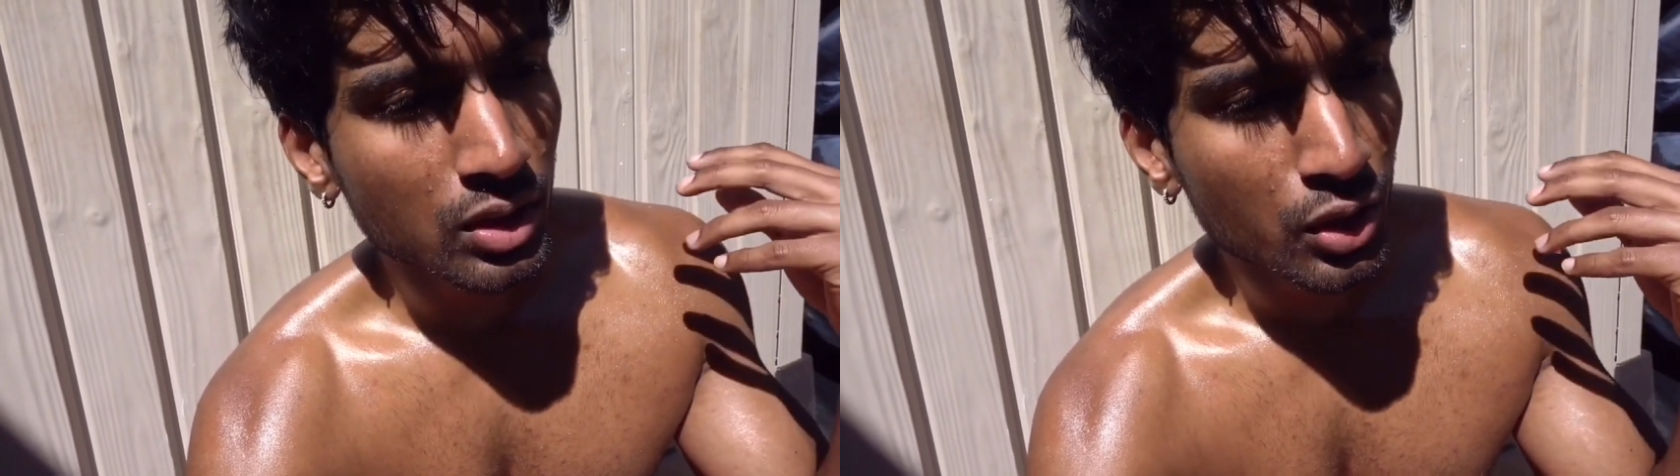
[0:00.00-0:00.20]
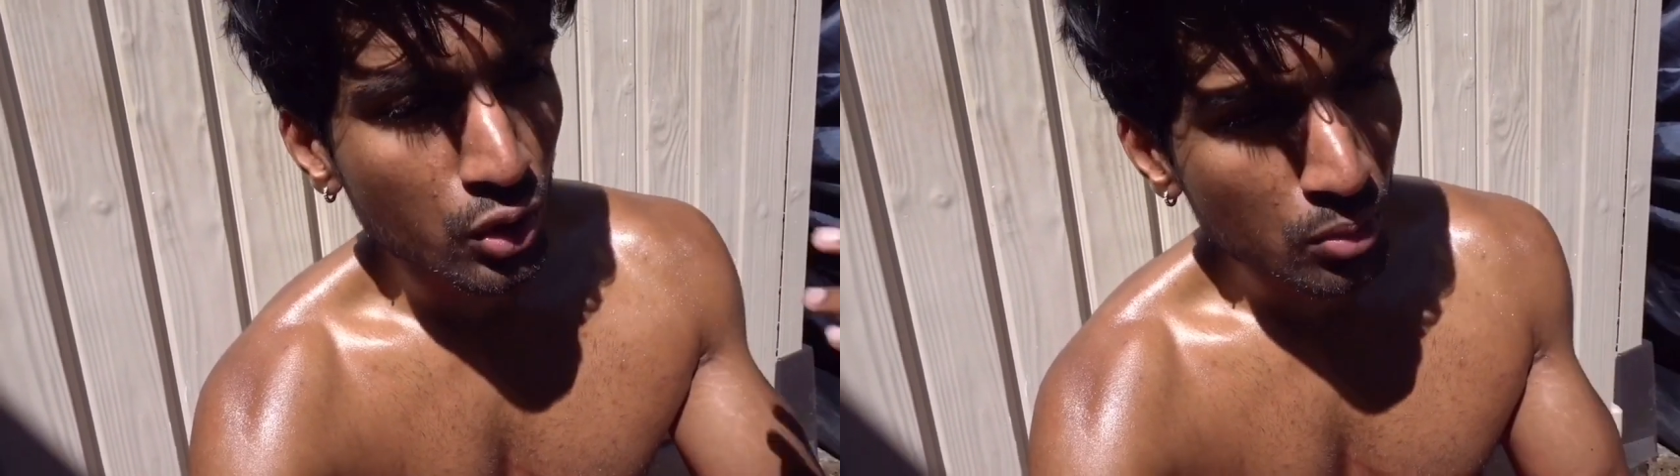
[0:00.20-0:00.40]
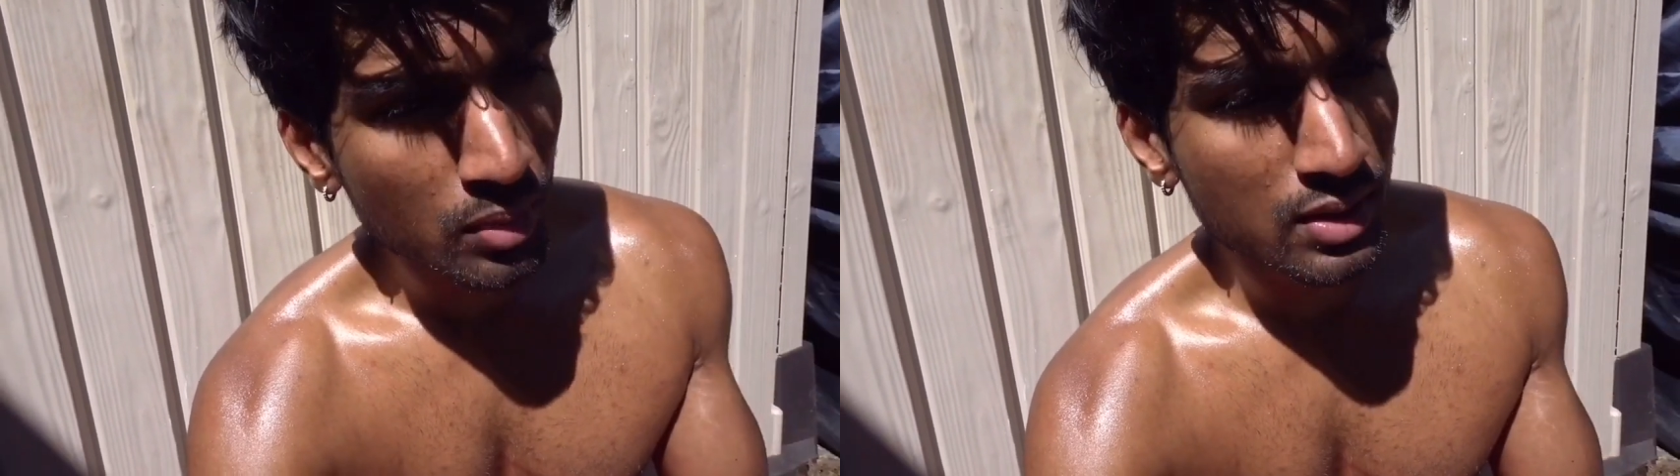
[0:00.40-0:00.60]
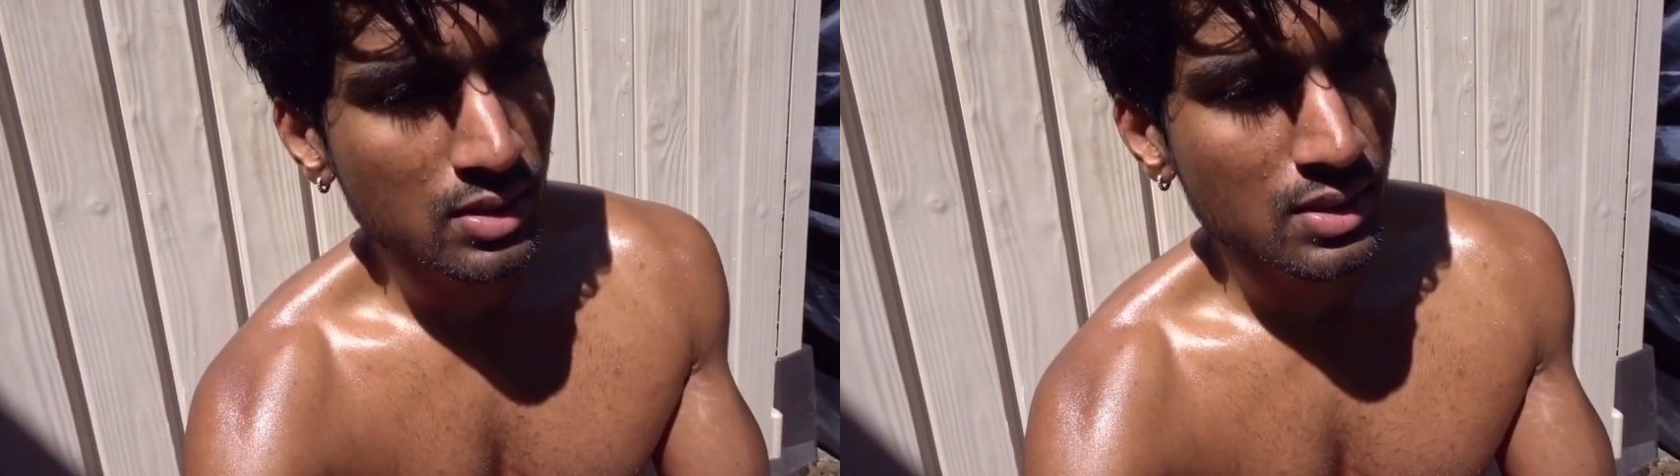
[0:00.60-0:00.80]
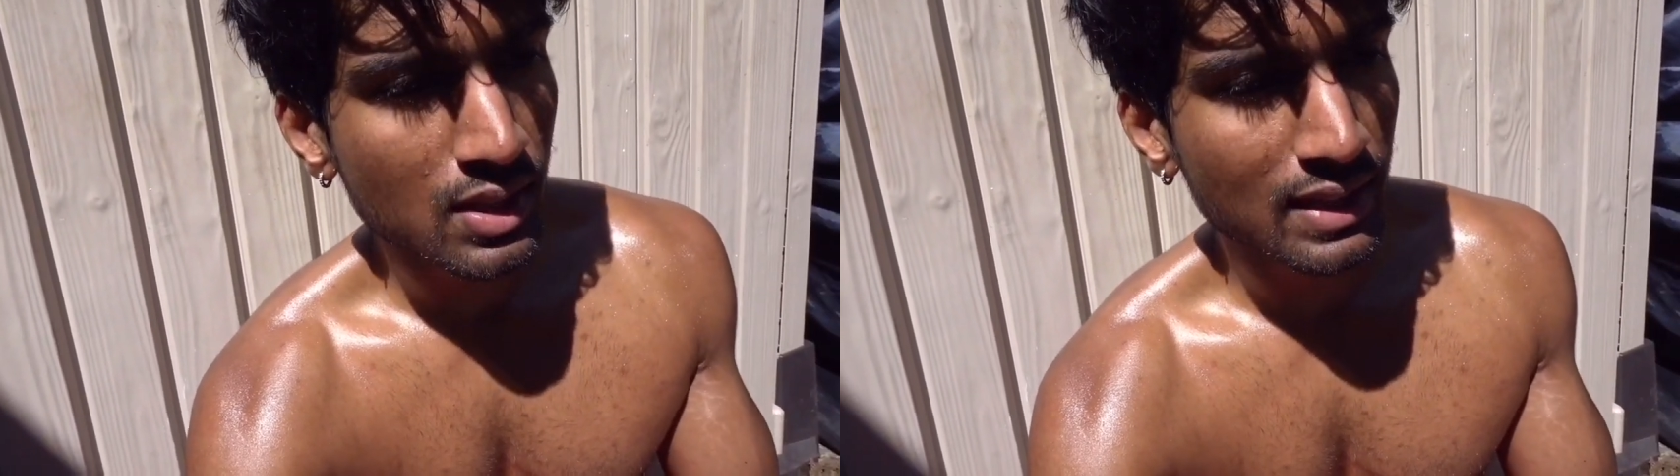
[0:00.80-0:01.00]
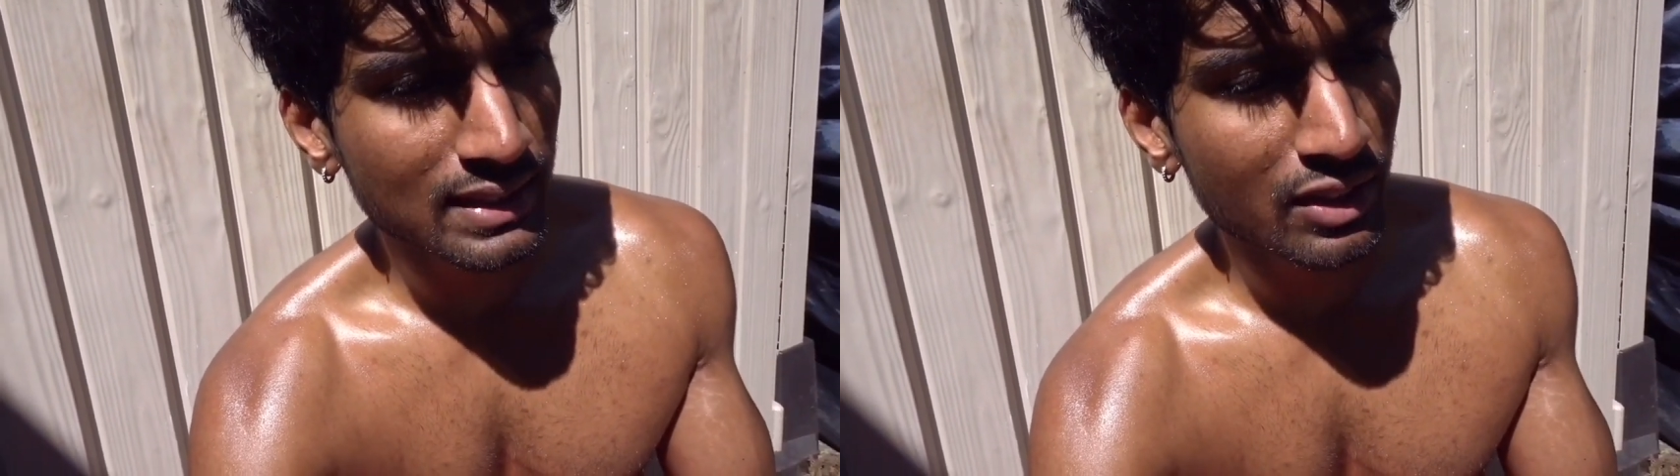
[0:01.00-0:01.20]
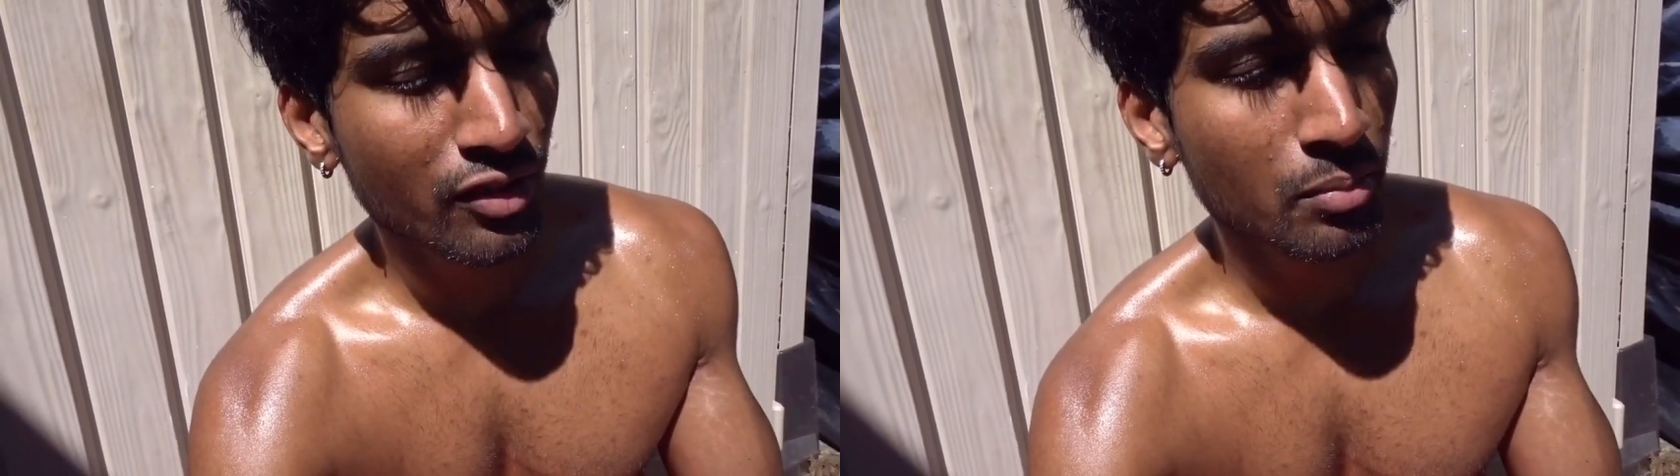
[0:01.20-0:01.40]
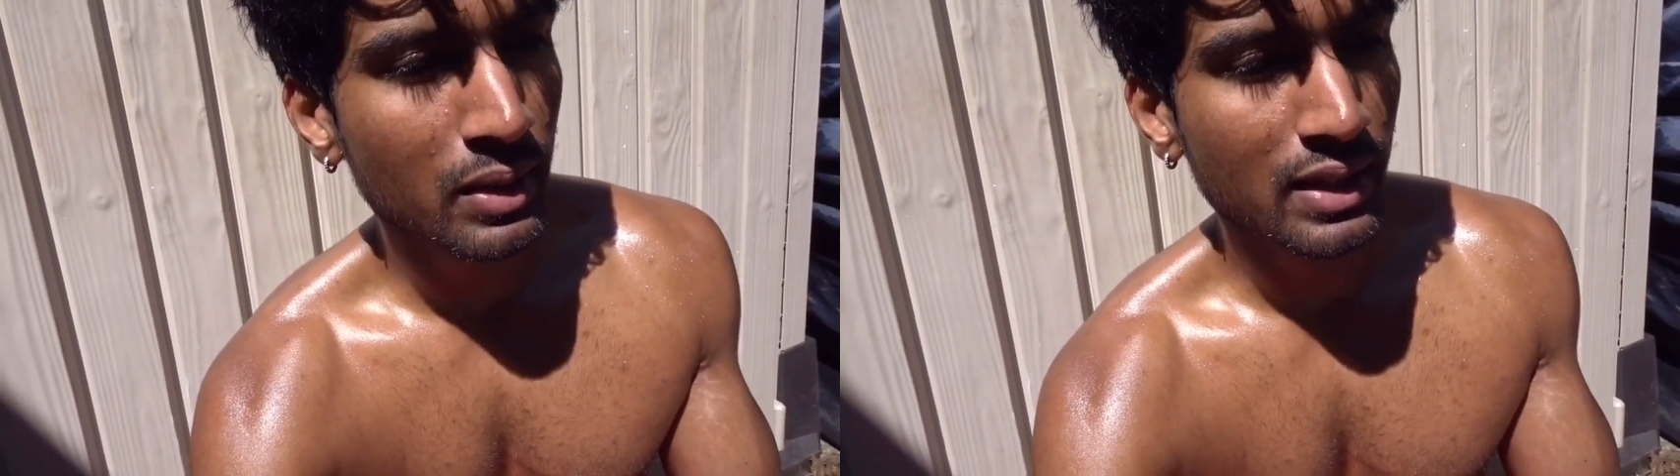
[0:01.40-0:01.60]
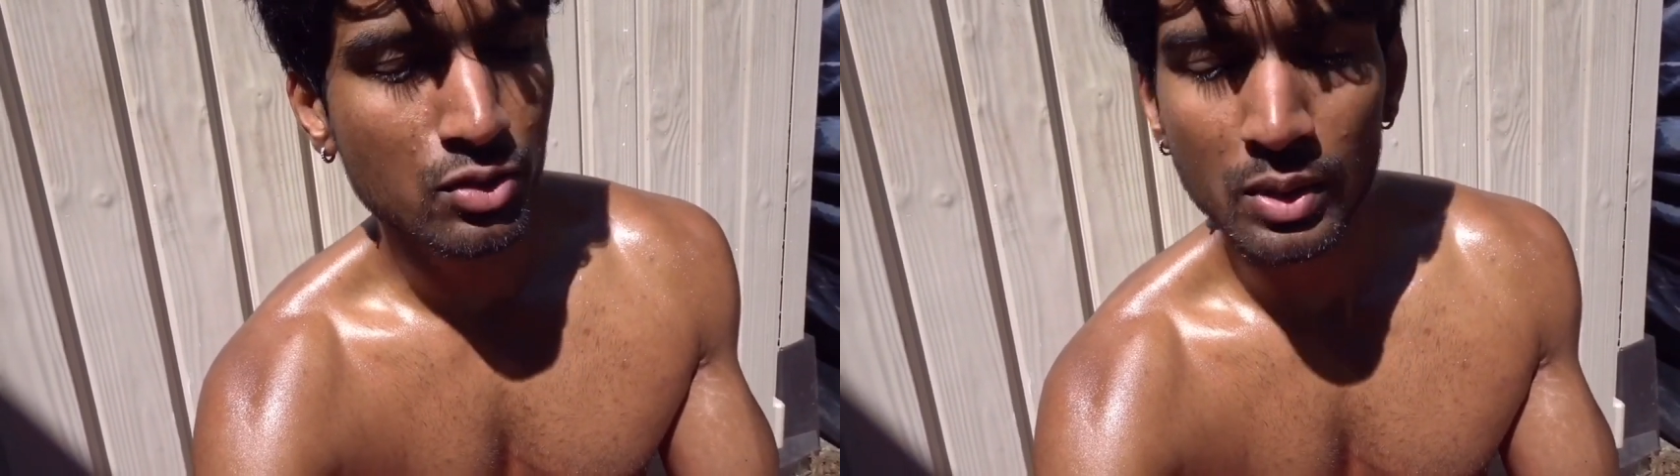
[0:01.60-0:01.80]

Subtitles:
humans as living beings,